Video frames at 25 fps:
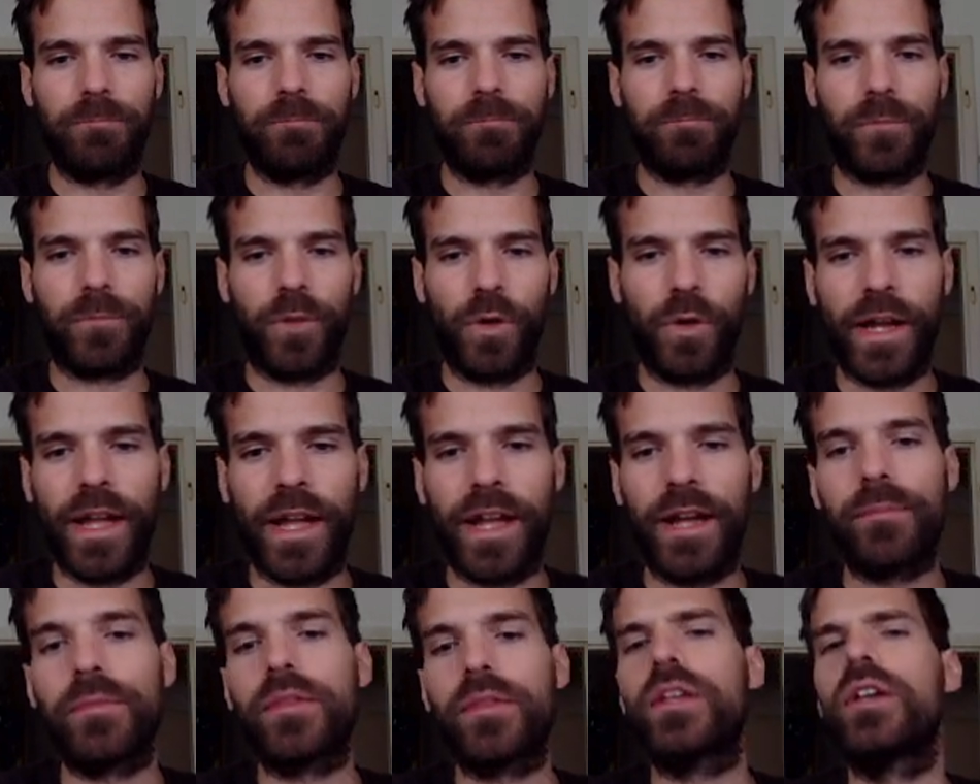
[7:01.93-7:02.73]

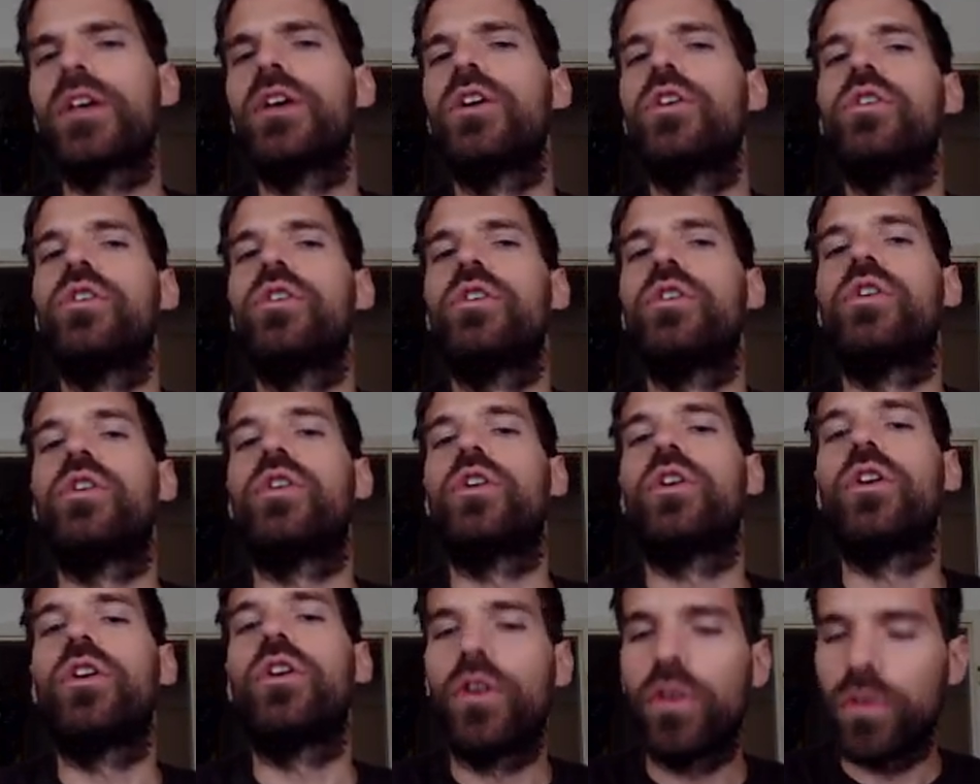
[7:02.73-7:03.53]
Okay,
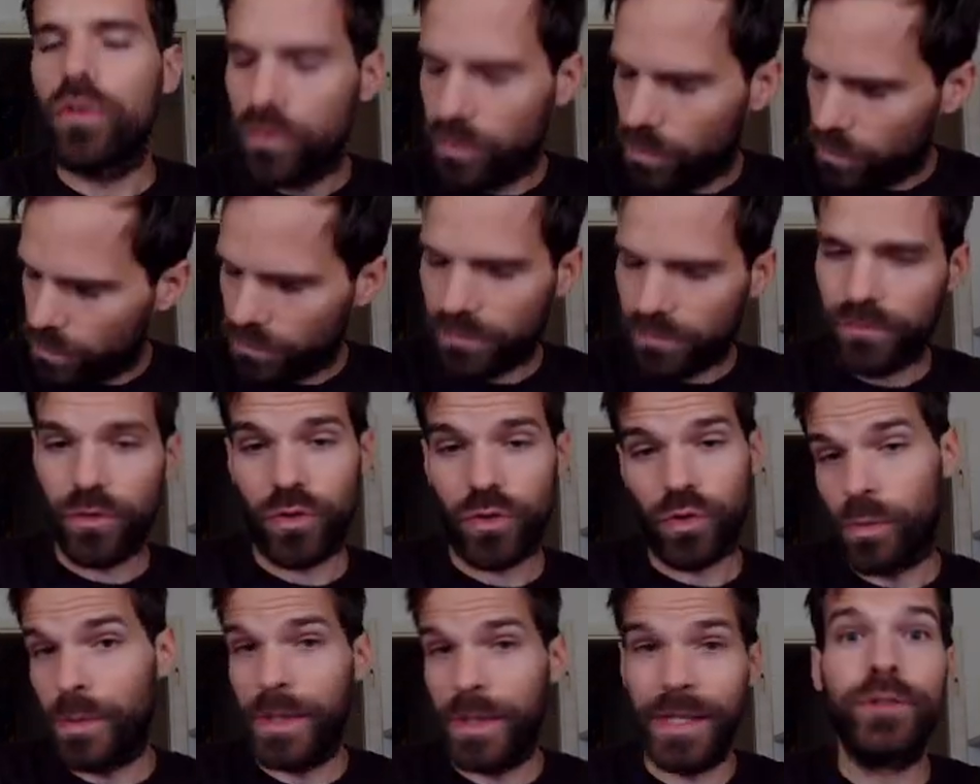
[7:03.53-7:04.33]

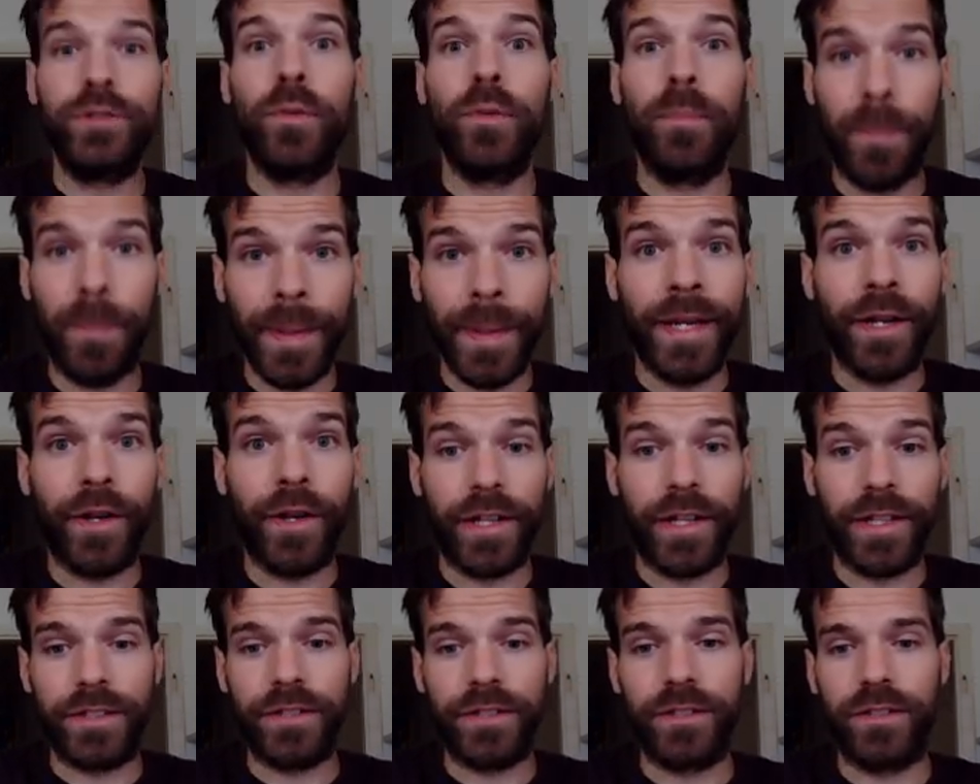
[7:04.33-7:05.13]
so we need to bid on
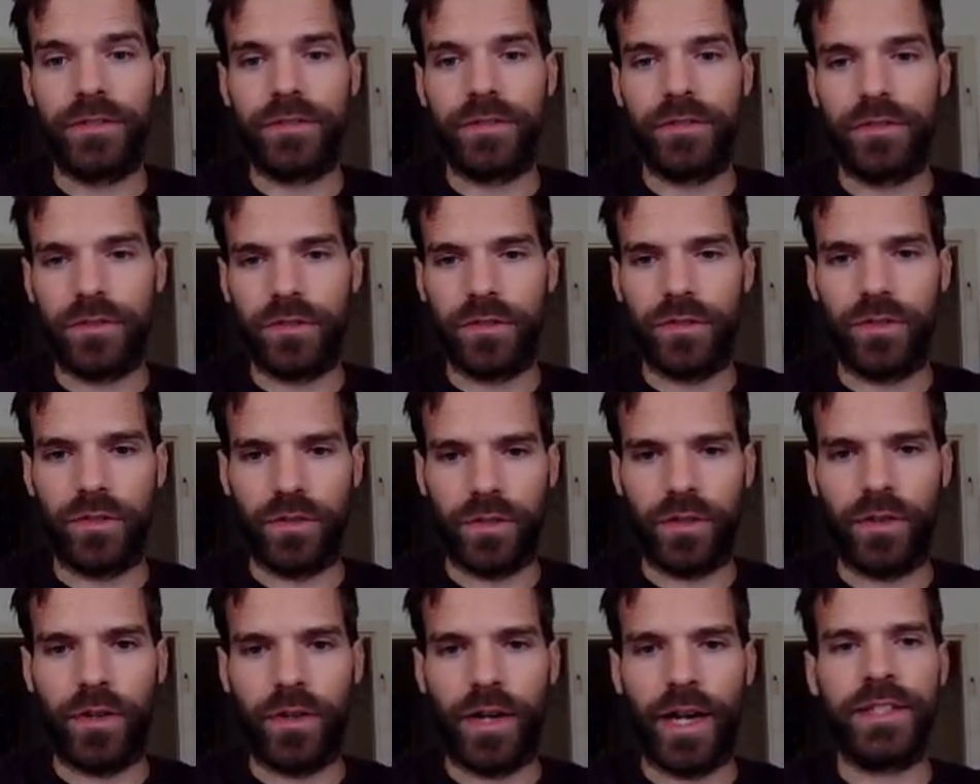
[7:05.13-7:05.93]
it.
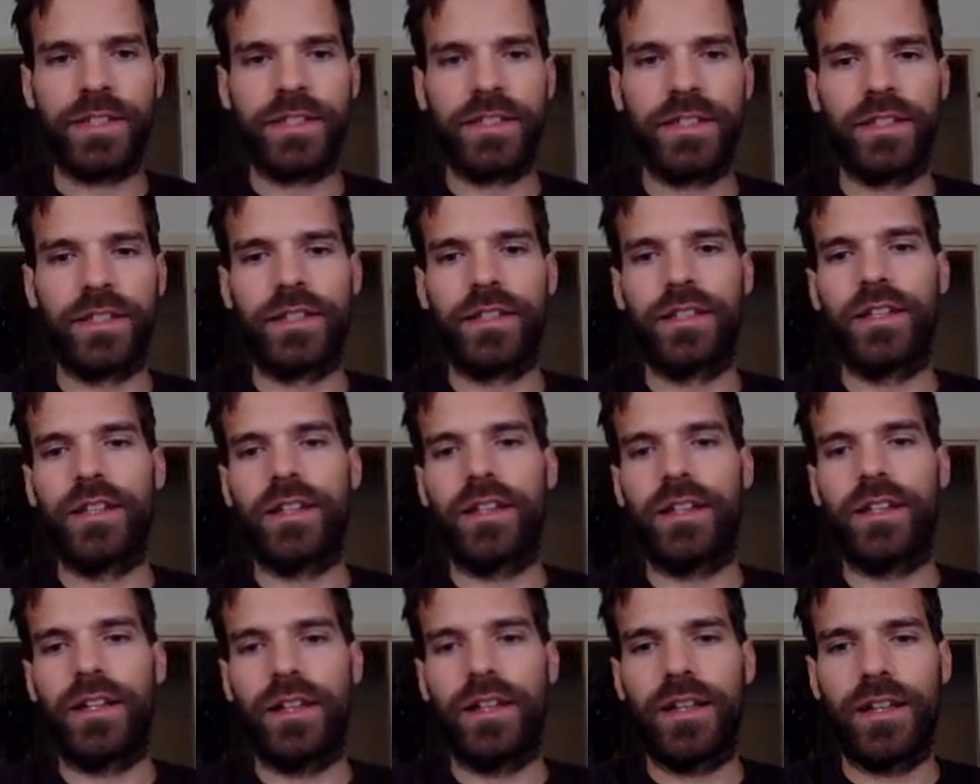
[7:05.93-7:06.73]
All right,
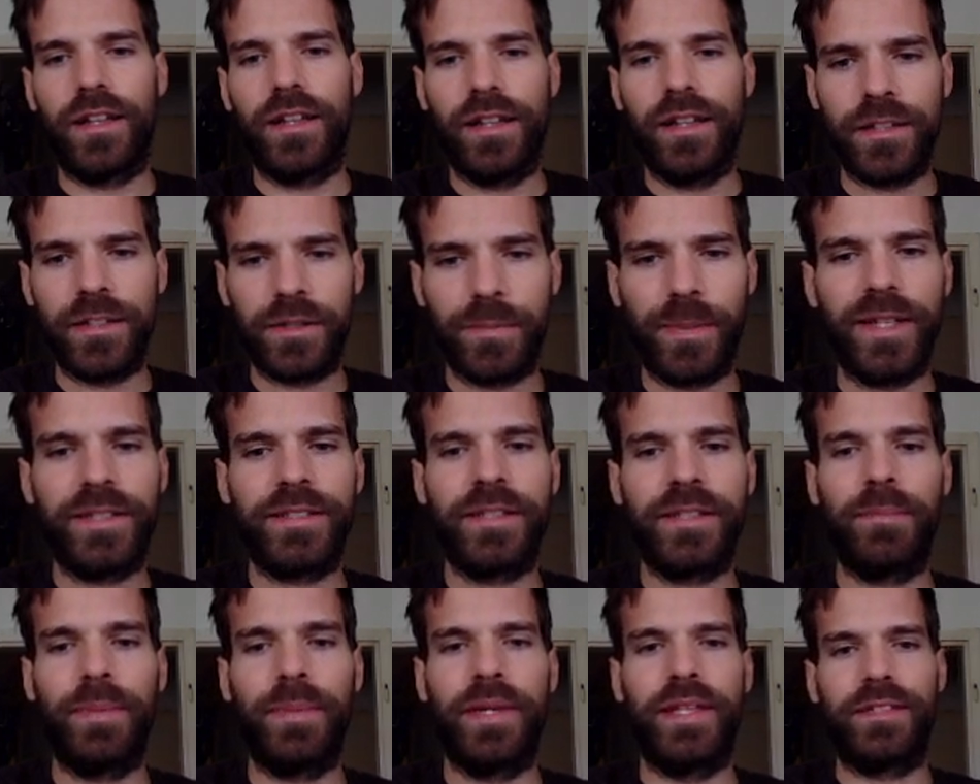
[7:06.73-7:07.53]
let's place
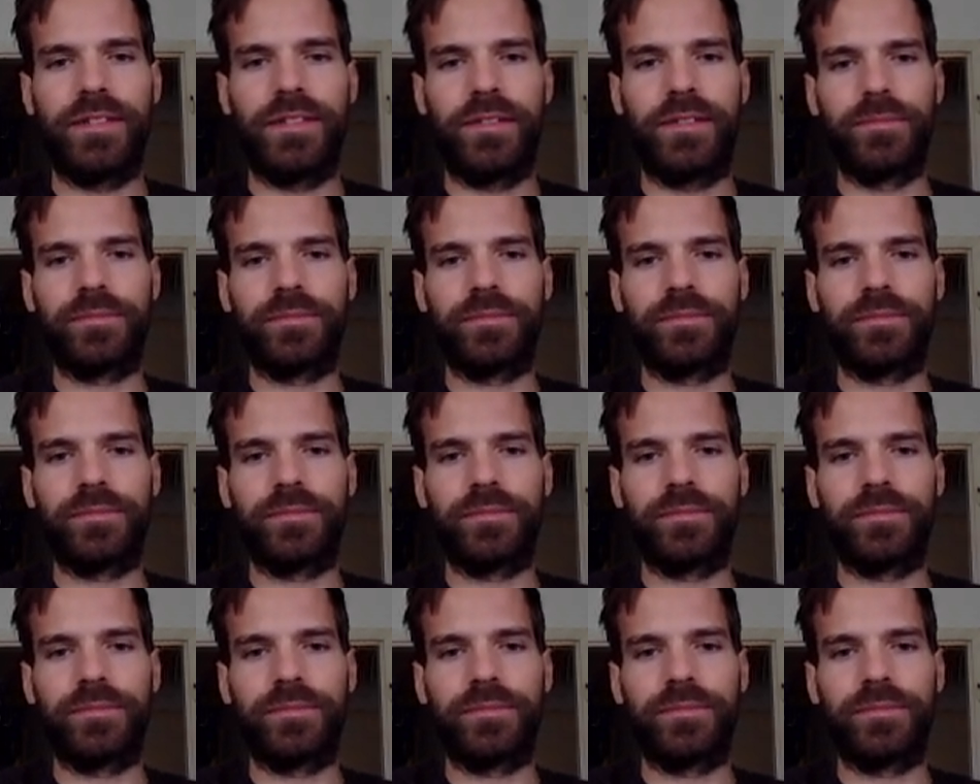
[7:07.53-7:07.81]
a bid.